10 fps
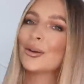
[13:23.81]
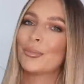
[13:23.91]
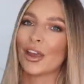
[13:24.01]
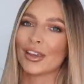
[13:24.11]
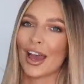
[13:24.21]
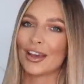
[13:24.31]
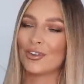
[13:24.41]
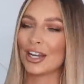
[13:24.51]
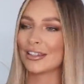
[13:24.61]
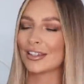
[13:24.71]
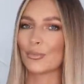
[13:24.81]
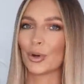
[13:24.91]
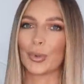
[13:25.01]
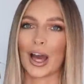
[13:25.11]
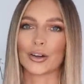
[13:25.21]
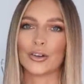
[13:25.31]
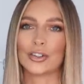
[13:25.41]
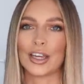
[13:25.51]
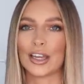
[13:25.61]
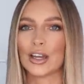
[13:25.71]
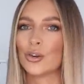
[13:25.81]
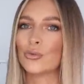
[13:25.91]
But yeah, a really simple black hoodie,